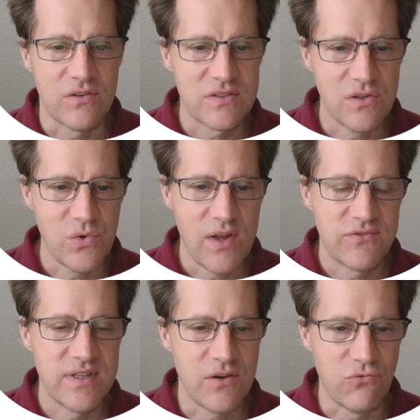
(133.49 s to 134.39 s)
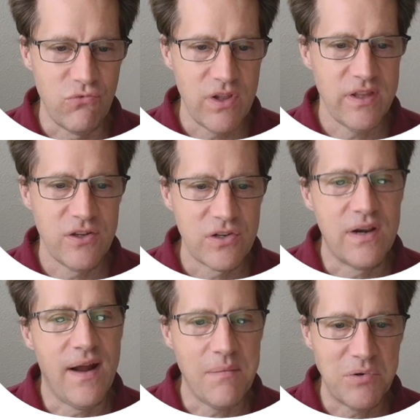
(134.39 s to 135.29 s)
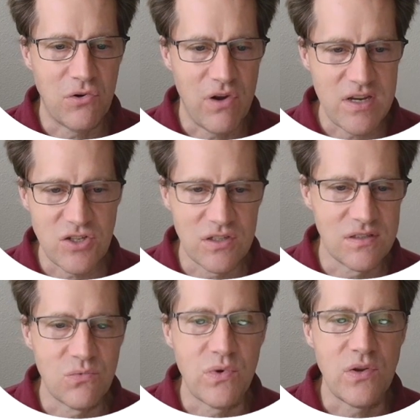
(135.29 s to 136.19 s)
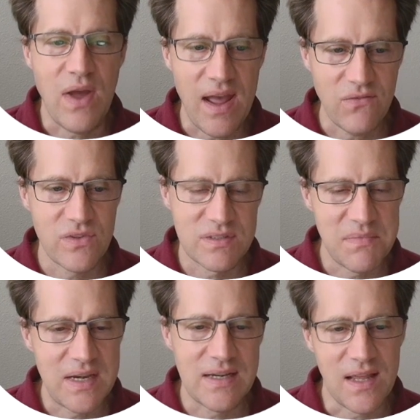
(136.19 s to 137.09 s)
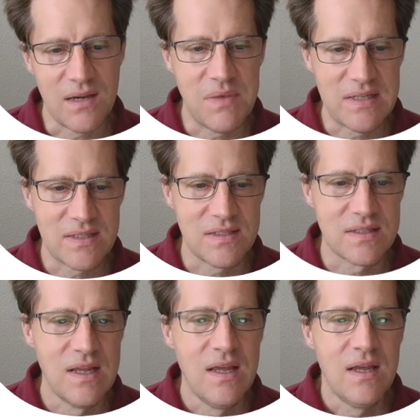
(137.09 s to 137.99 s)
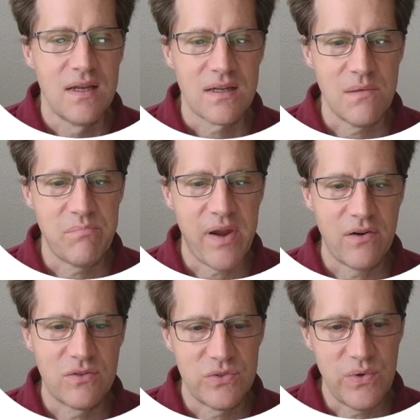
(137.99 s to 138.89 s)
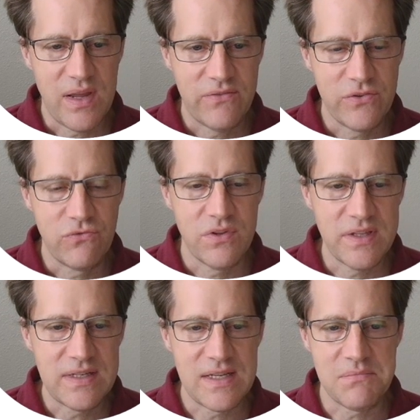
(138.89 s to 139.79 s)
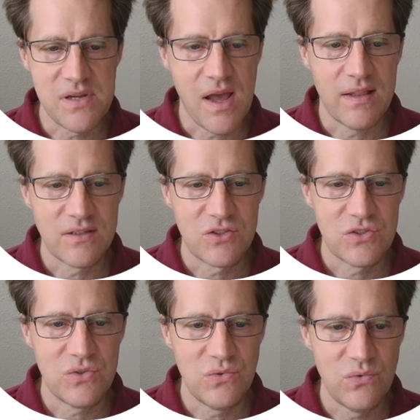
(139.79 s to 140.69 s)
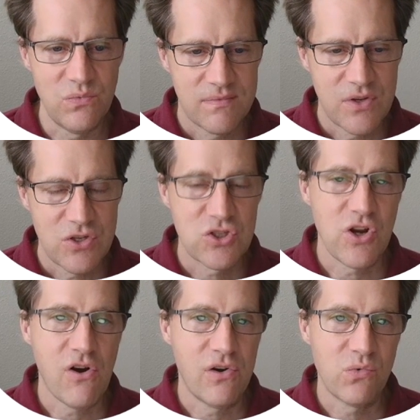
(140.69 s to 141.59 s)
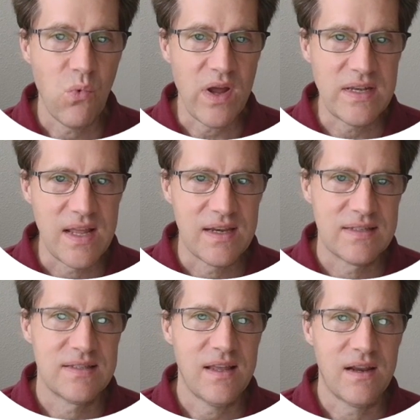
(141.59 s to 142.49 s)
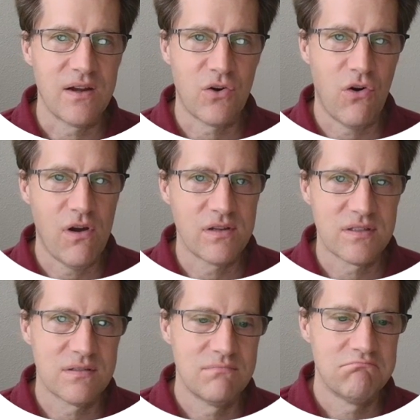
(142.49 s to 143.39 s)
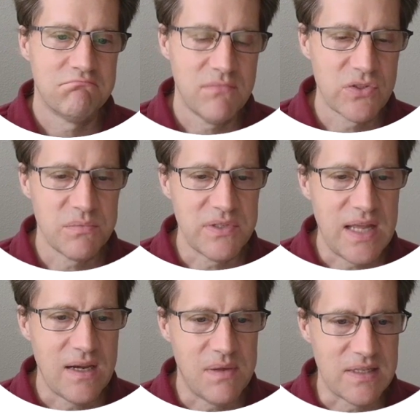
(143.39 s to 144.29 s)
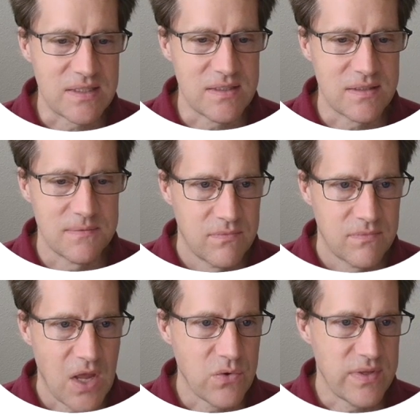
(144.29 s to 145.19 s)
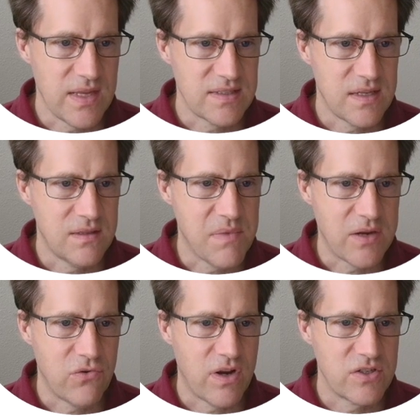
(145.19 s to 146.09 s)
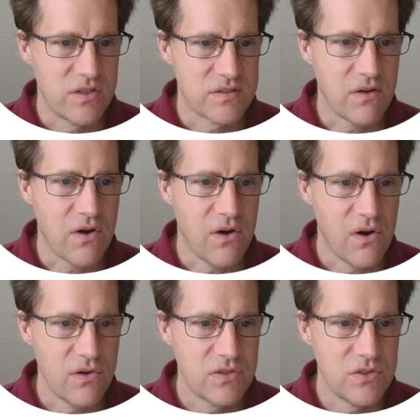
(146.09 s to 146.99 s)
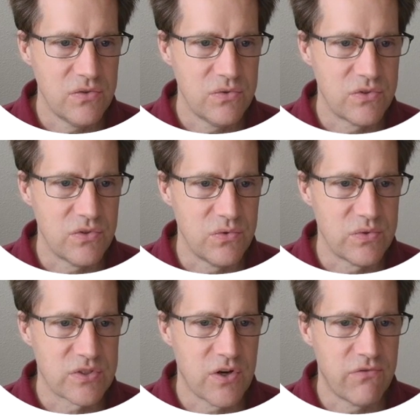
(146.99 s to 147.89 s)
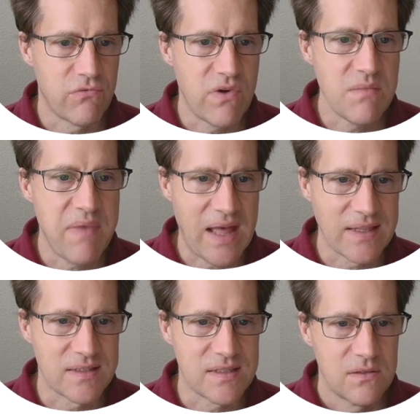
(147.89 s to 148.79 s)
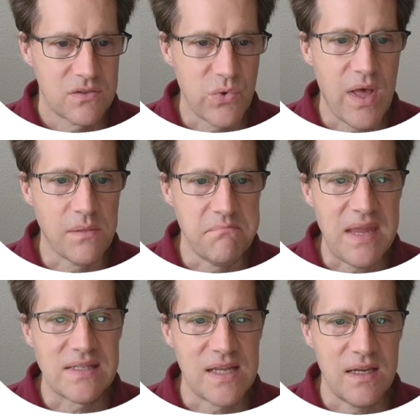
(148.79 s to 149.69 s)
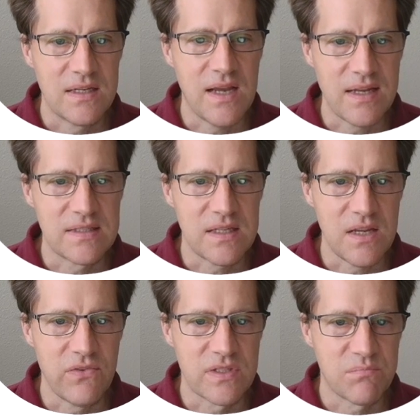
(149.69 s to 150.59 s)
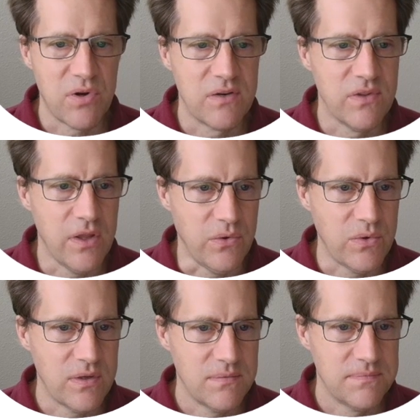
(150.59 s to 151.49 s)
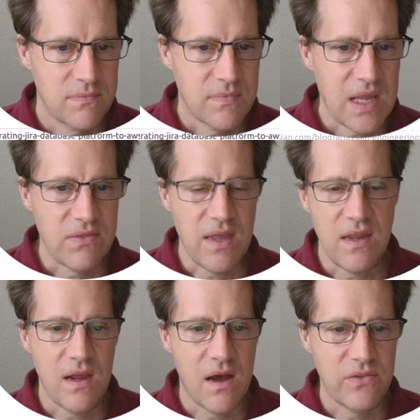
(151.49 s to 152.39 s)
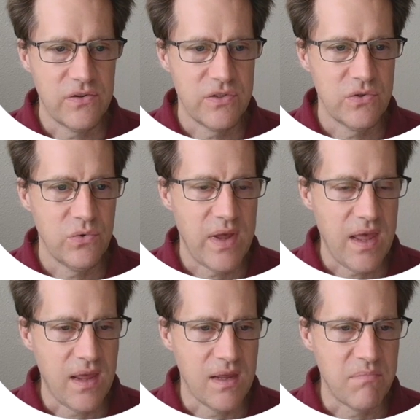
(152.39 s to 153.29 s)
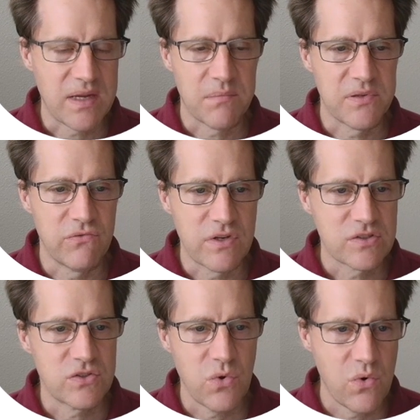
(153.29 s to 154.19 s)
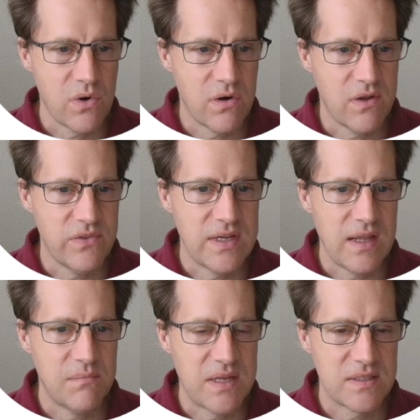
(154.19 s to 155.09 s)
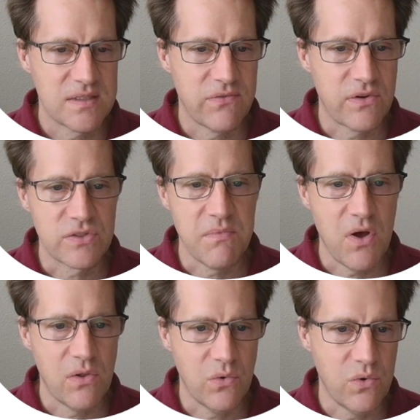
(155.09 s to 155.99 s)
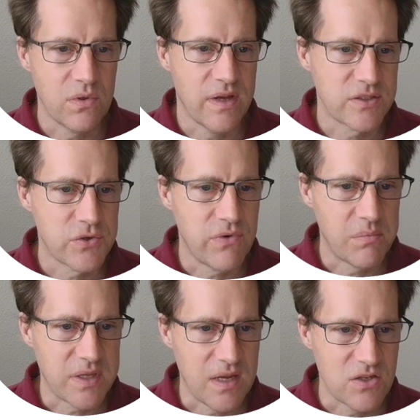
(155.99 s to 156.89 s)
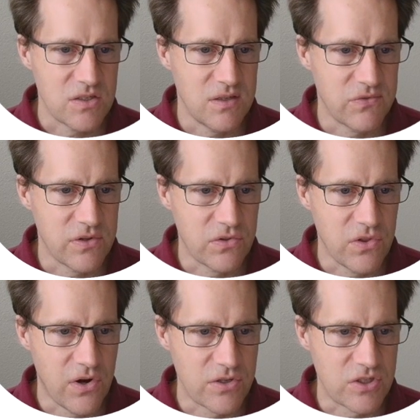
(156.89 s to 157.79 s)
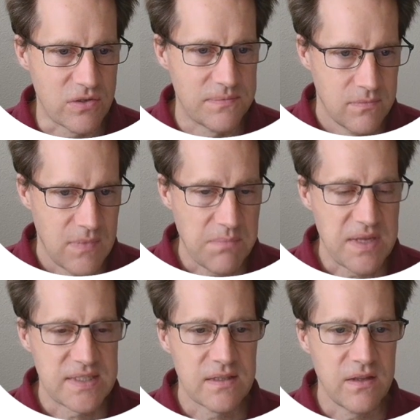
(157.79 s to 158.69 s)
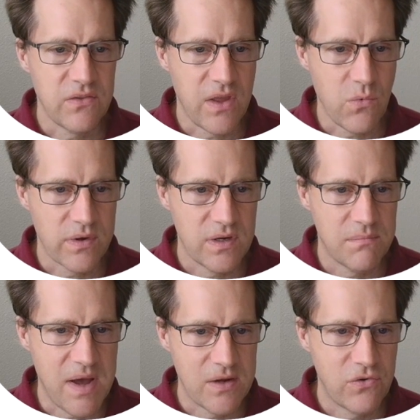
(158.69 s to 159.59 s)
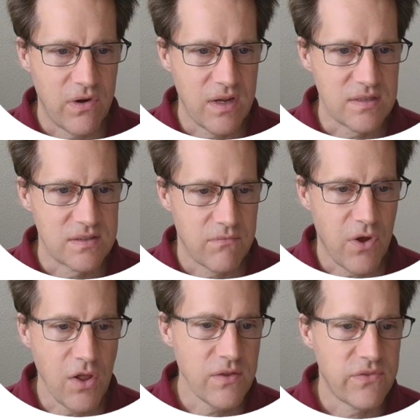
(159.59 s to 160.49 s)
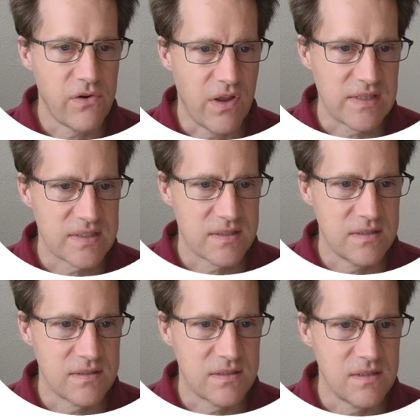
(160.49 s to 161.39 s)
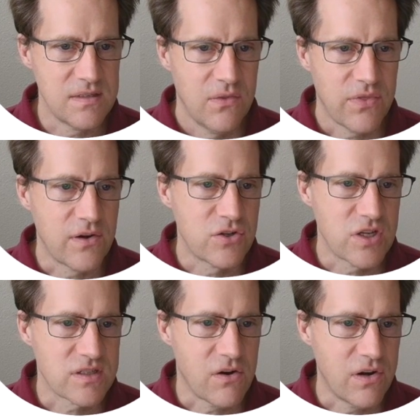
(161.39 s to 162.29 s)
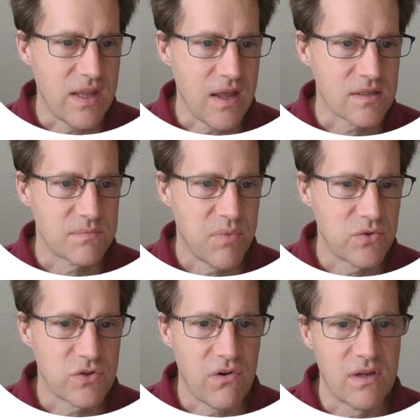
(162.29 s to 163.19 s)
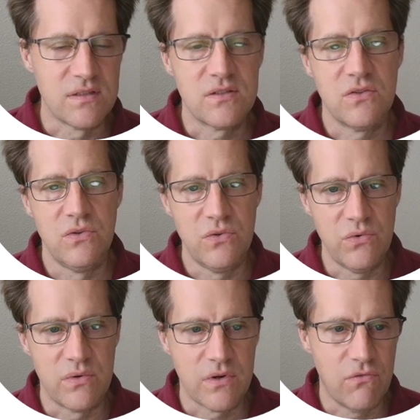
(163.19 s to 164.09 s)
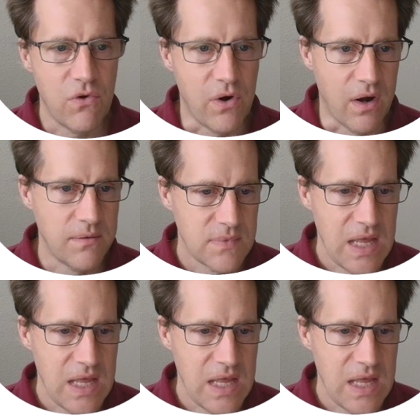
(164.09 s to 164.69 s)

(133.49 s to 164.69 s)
So you have to get really good at operations when you have this many databases compared to having really deep knowledge to shard one data set across multiple databases. Oh, and they said the migrations are due to server rebalancing to help maintain a nice even spread of load. And they either do a backup and restore of the databases if they're small or logical replication if they're larger. And basically, they wanted to migrate all of their instances that are just RDS Postgres to Aurora.